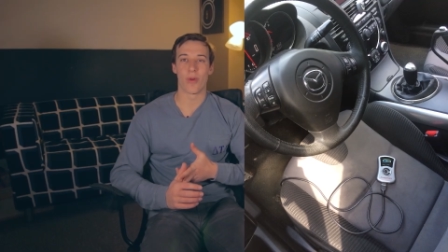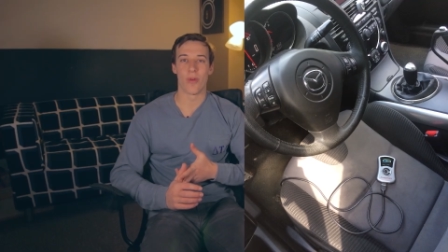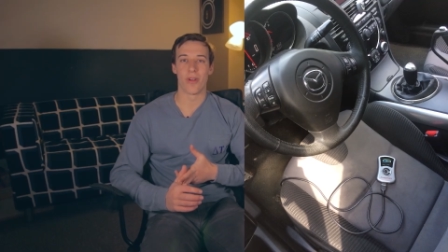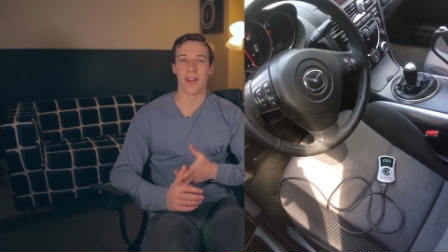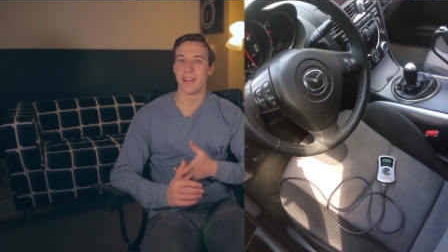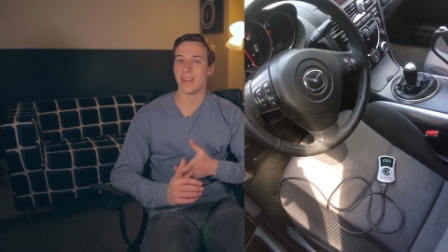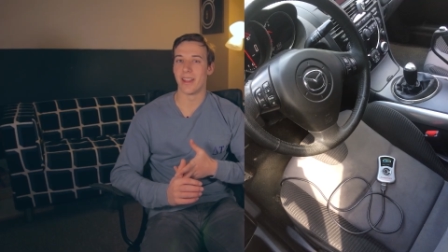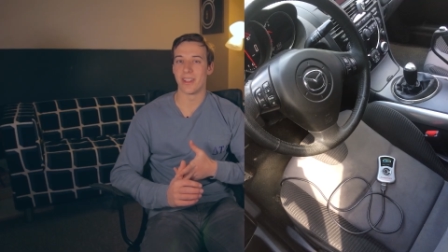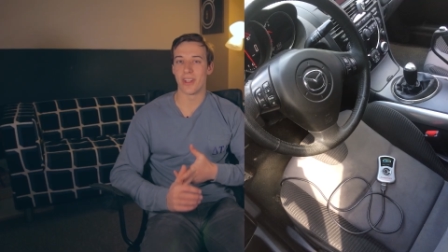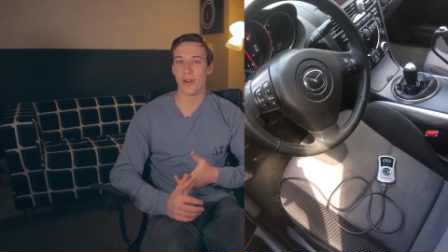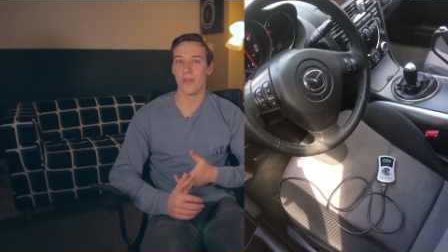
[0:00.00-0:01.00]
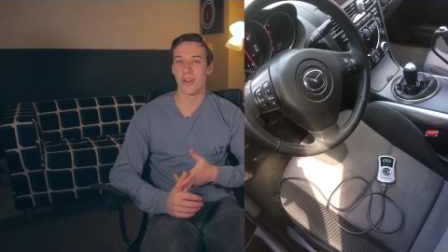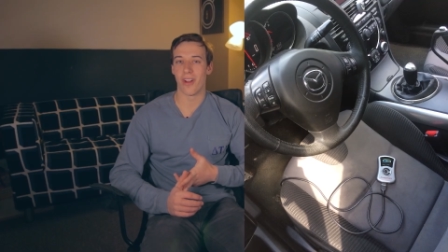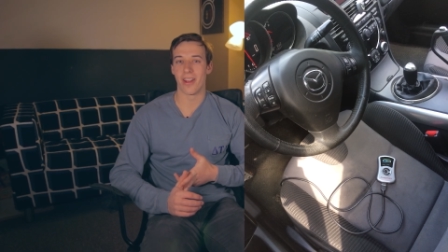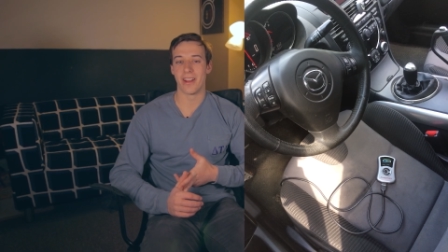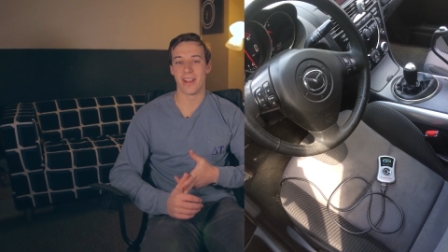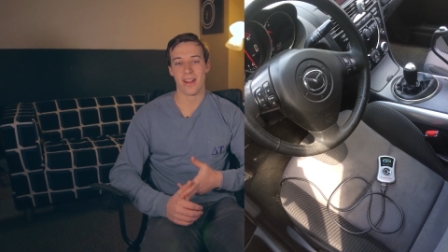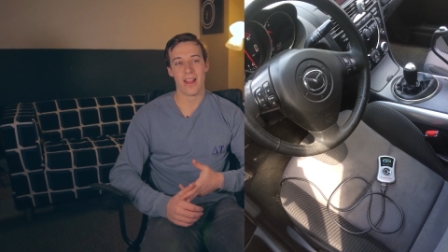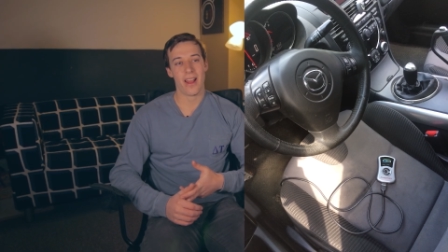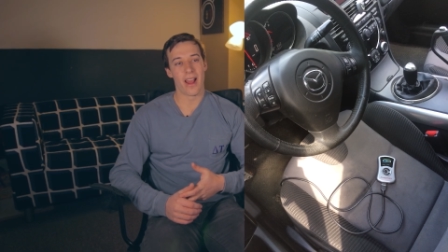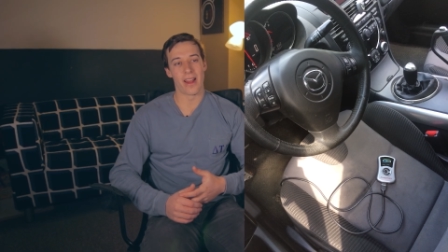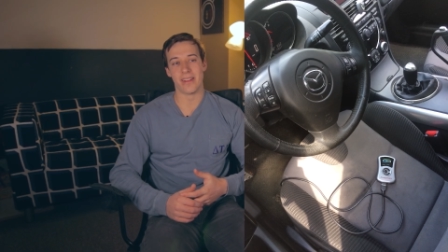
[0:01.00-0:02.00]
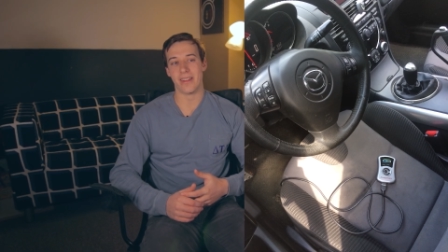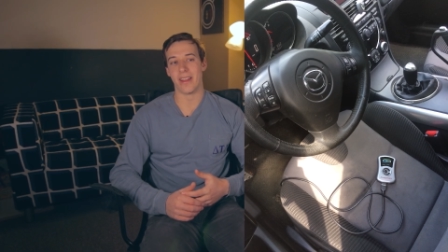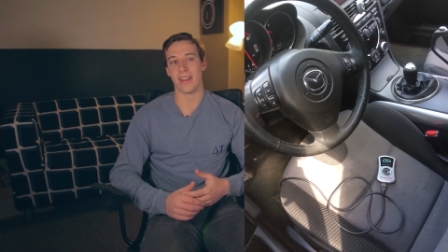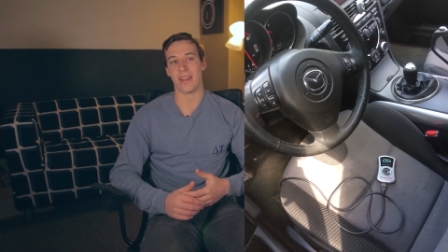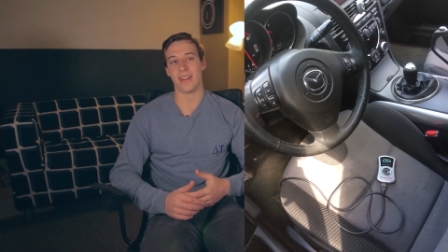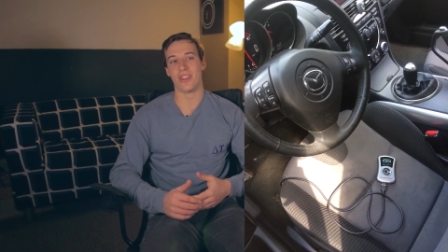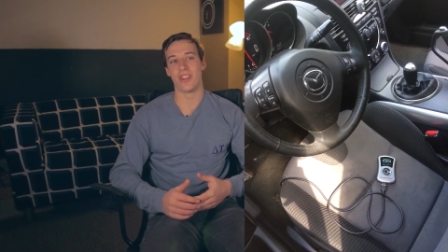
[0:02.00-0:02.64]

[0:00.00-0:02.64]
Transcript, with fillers: port, I did the tune on it, I did the